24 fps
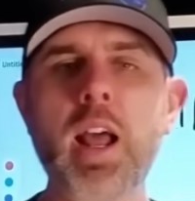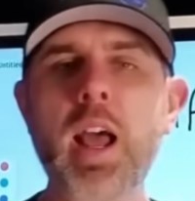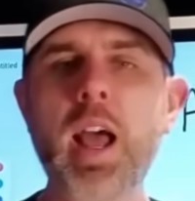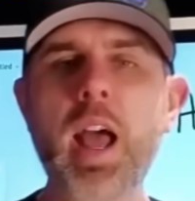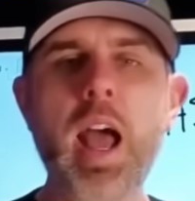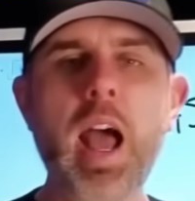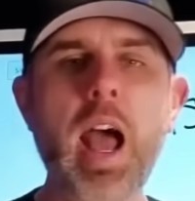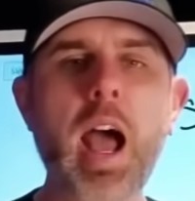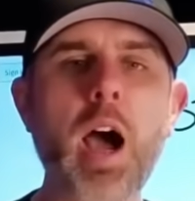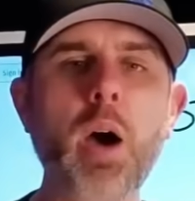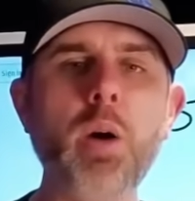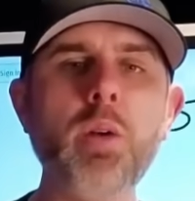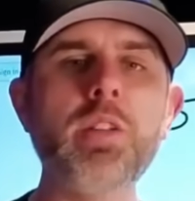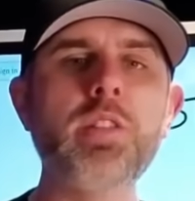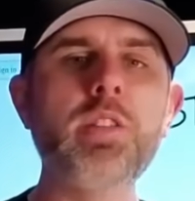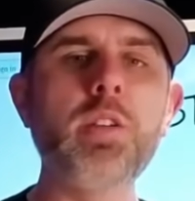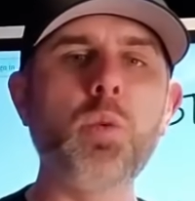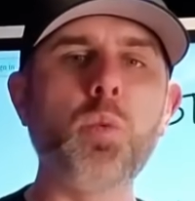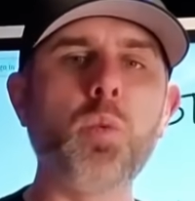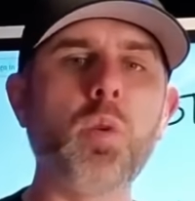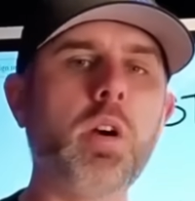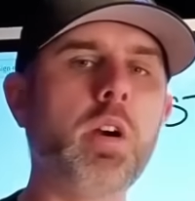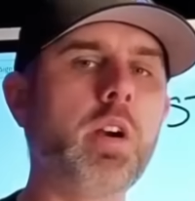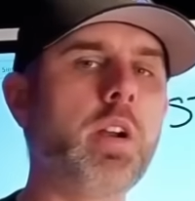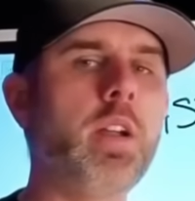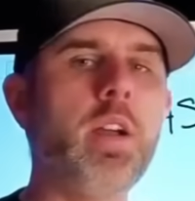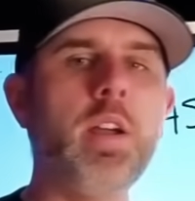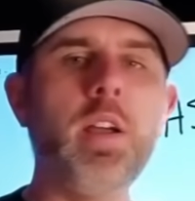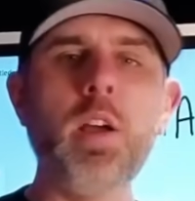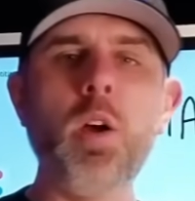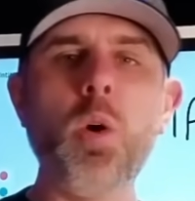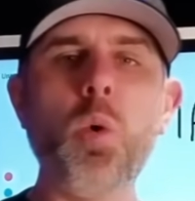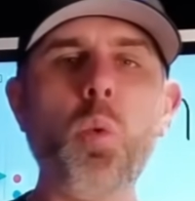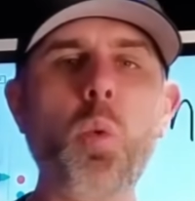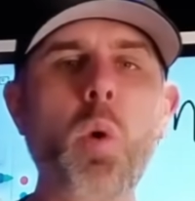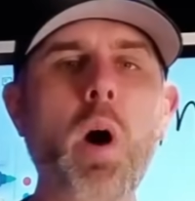How does it work?
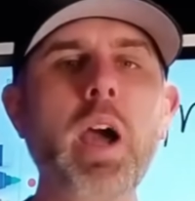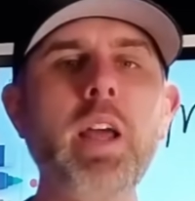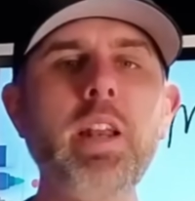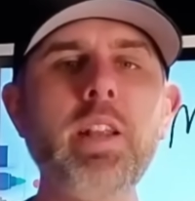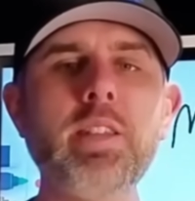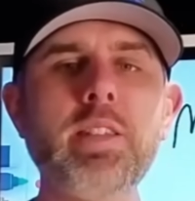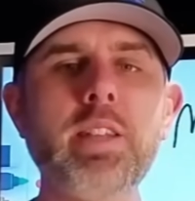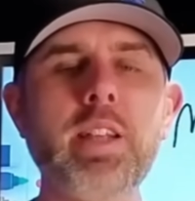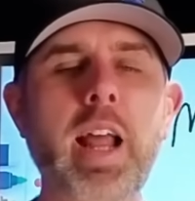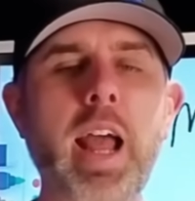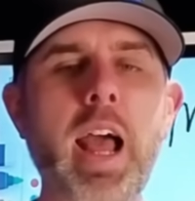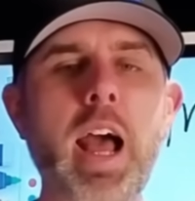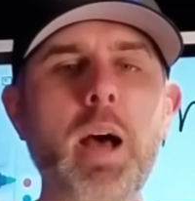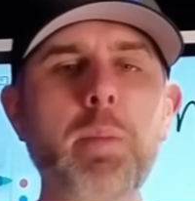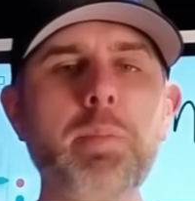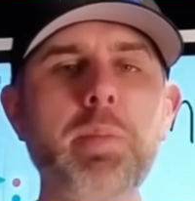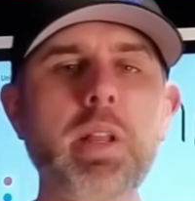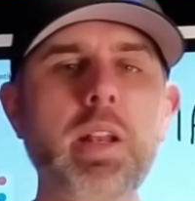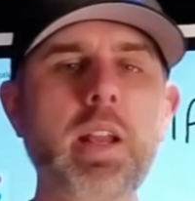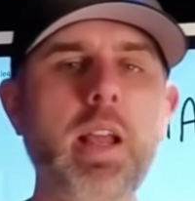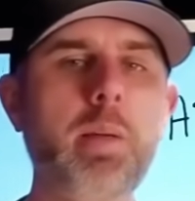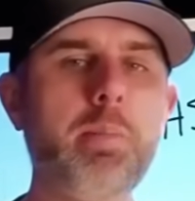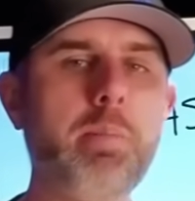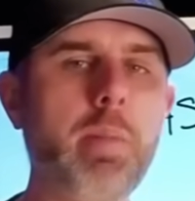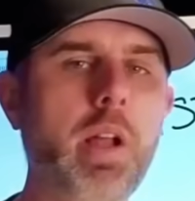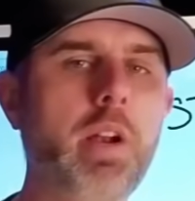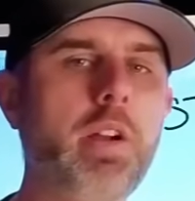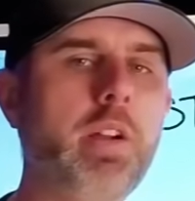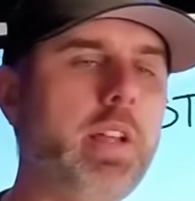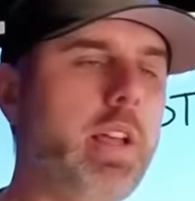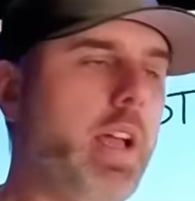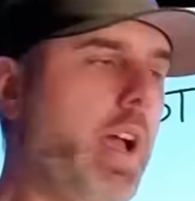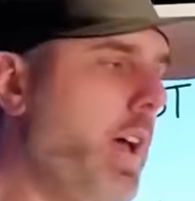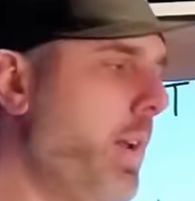Why does it happen? And better yet,